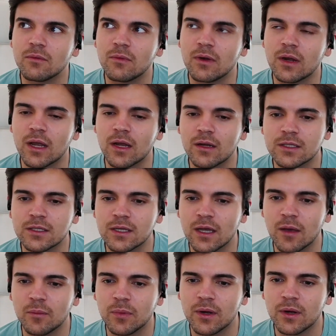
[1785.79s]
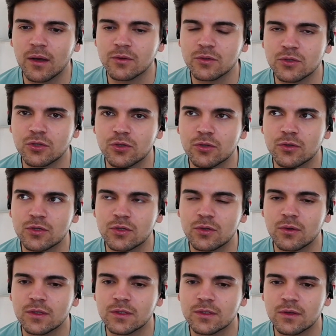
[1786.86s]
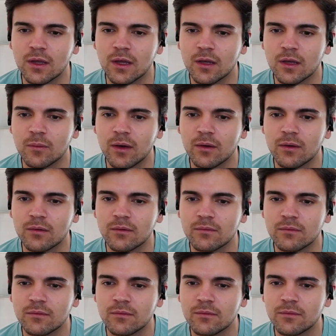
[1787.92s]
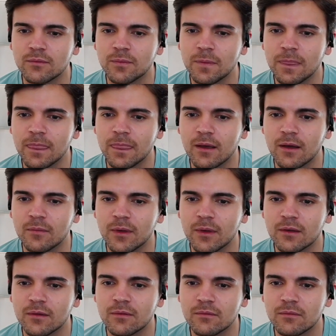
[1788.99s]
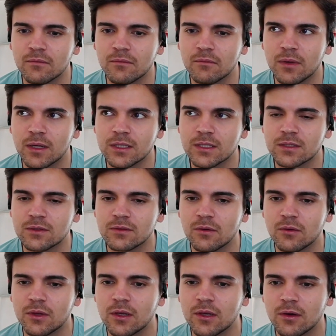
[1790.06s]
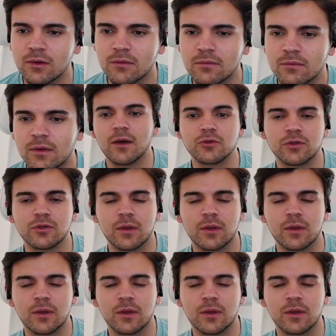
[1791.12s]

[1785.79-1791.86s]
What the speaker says: likely to happen? How should students think about the coming months or year? How should they